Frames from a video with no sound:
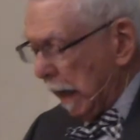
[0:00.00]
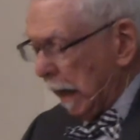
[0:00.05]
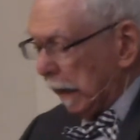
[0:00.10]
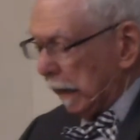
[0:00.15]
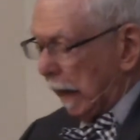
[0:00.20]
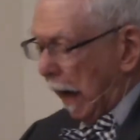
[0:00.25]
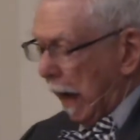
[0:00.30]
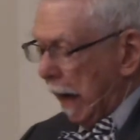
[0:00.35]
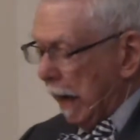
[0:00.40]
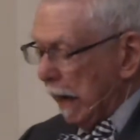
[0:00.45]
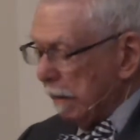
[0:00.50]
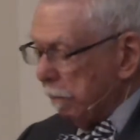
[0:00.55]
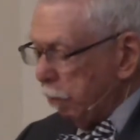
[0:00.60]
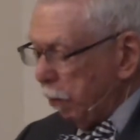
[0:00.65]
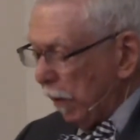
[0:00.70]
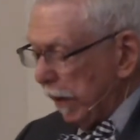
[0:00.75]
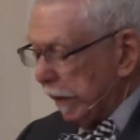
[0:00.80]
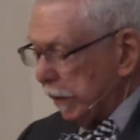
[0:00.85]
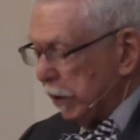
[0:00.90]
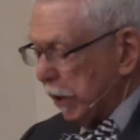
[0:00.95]
God
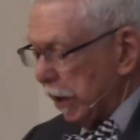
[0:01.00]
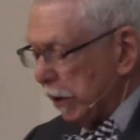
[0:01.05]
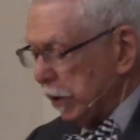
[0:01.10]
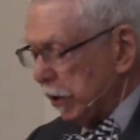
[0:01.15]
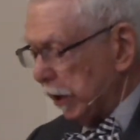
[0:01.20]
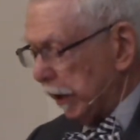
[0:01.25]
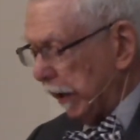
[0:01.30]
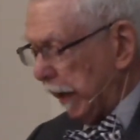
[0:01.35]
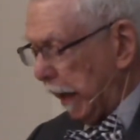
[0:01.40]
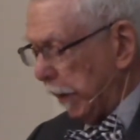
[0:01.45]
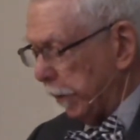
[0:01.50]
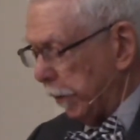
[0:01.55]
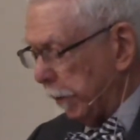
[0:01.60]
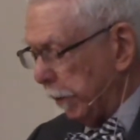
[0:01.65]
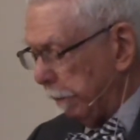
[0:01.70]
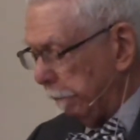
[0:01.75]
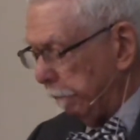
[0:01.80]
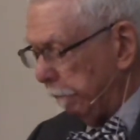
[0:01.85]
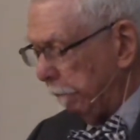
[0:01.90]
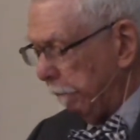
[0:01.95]
brings us together,